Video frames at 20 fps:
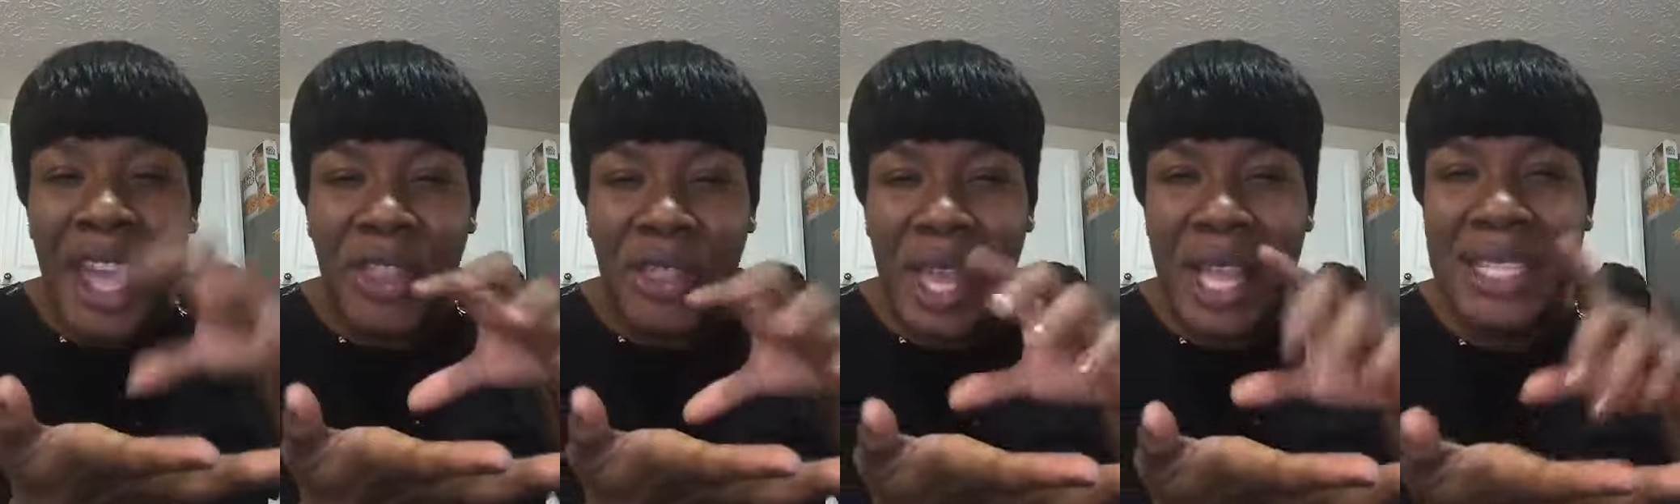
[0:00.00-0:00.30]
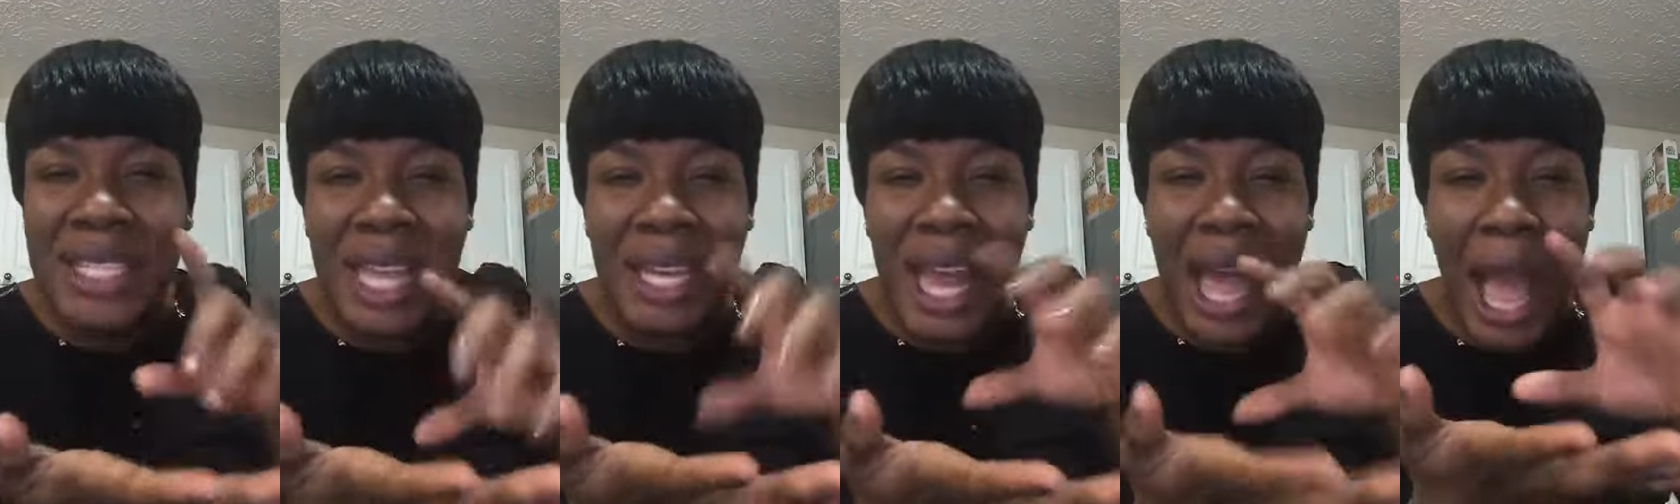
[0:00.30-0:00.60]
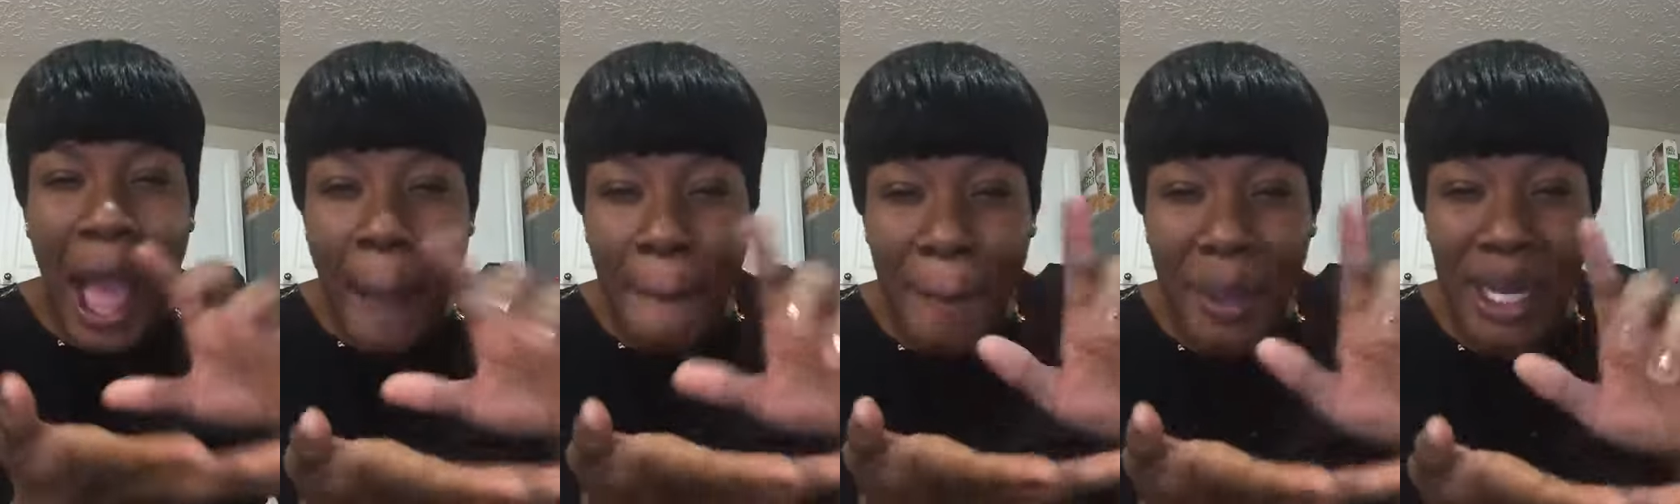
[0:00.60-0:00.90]
things that are
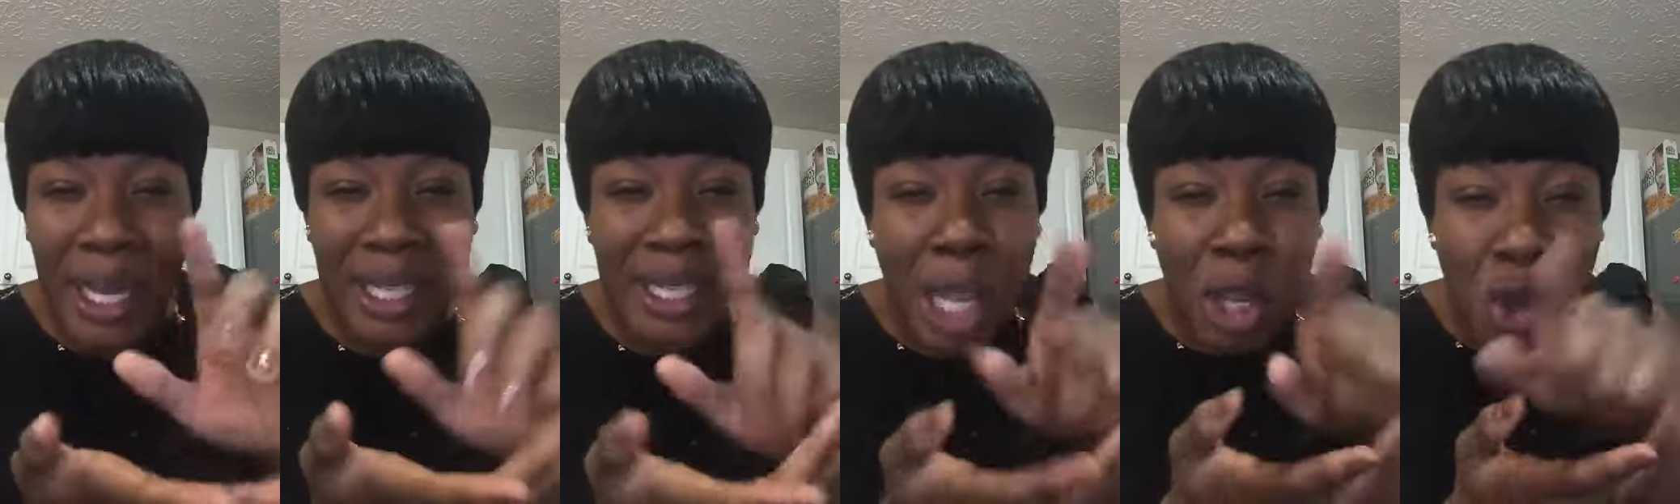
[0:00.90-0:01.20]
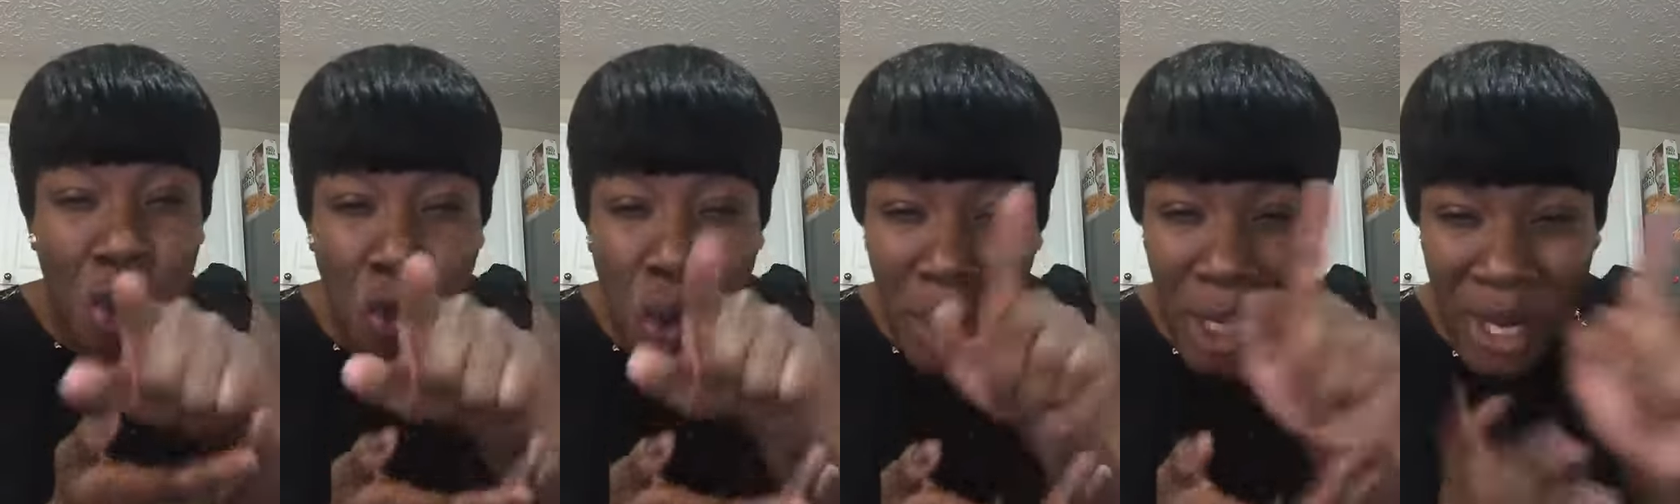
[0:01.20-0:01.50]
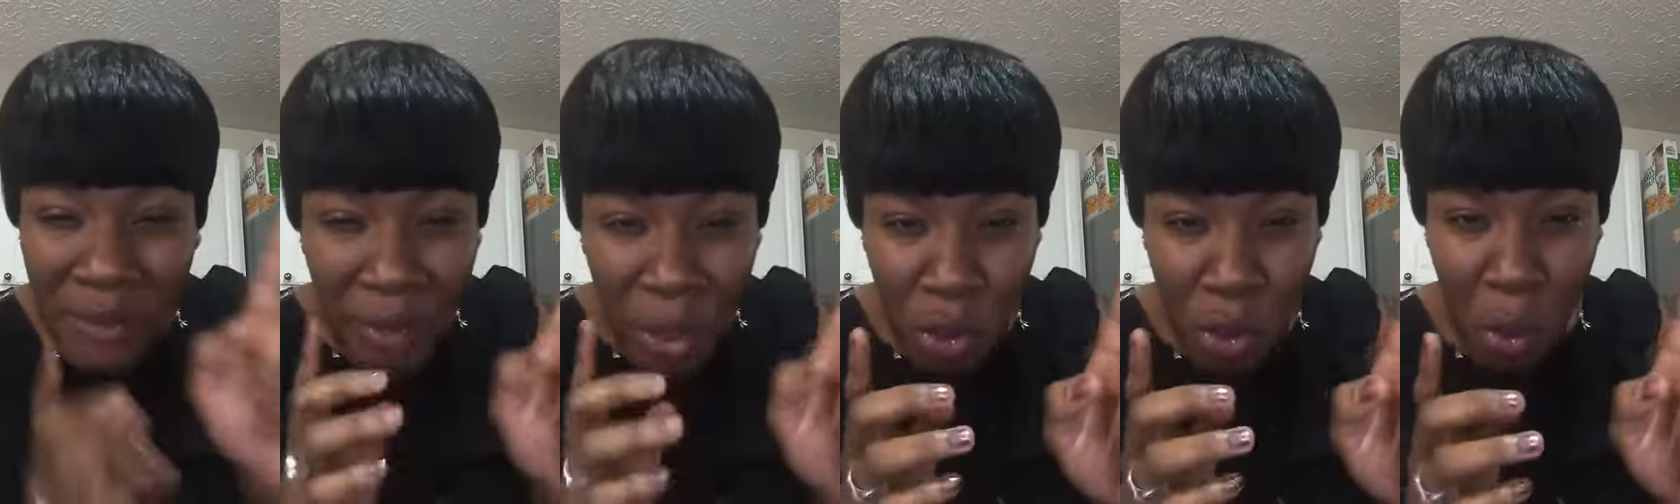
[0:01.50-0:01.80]
happening that you don't
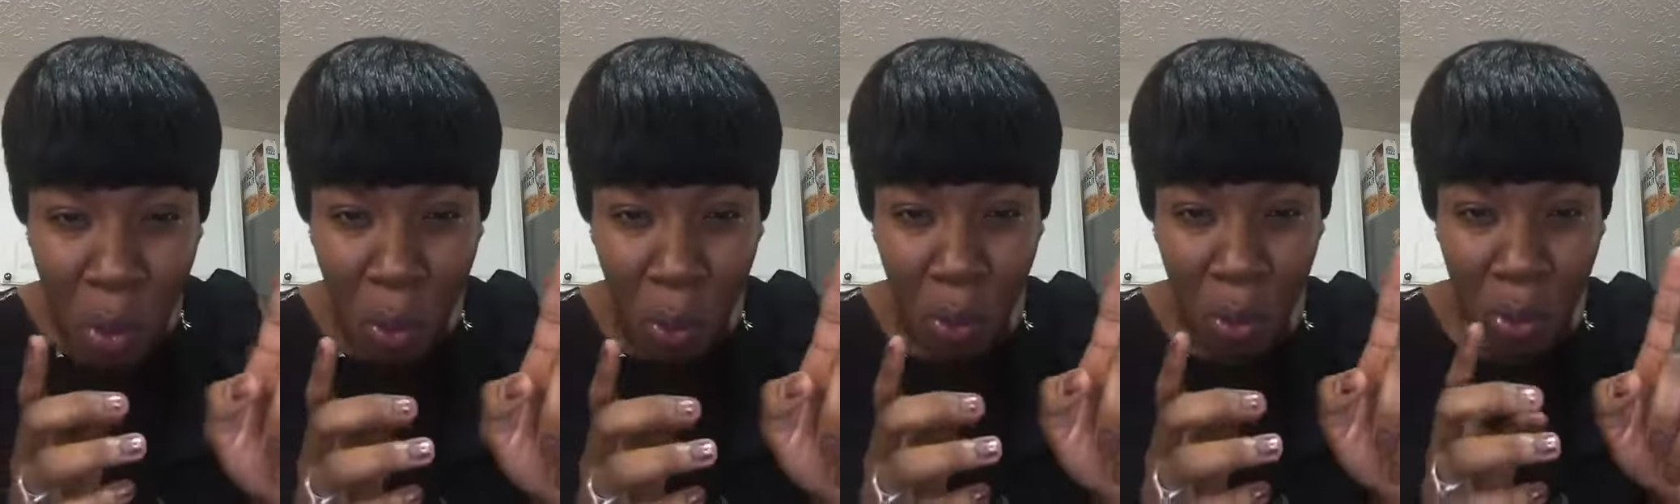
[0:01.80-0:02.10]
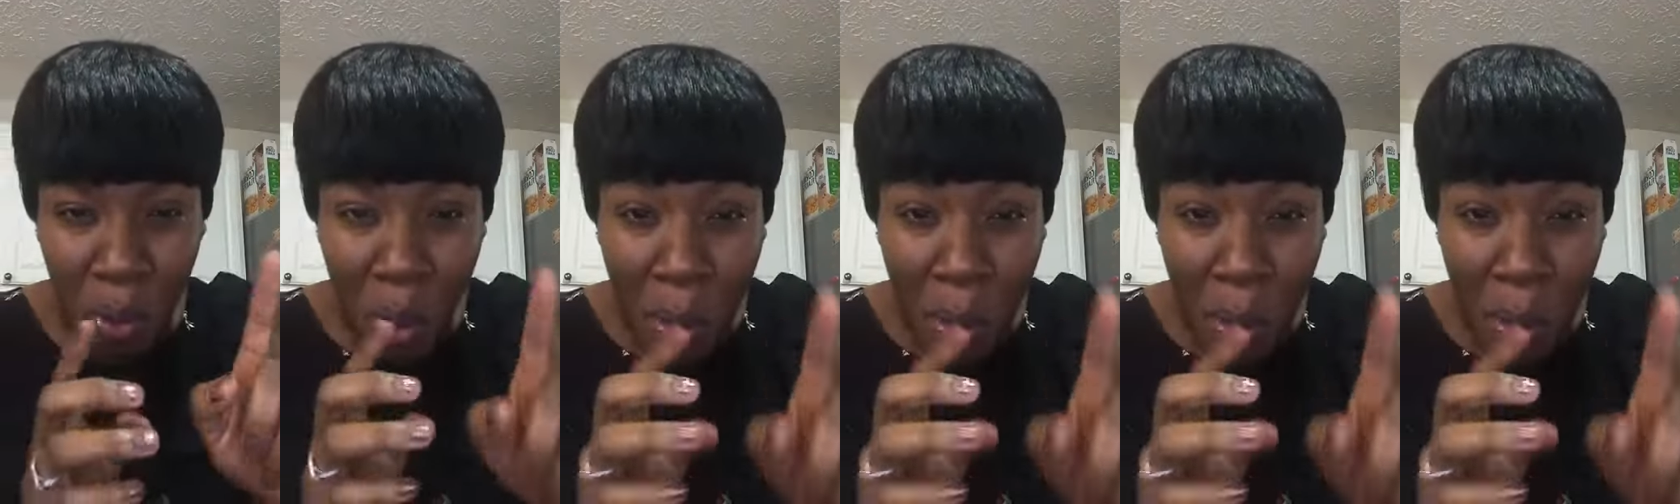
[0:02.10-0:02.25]
even know.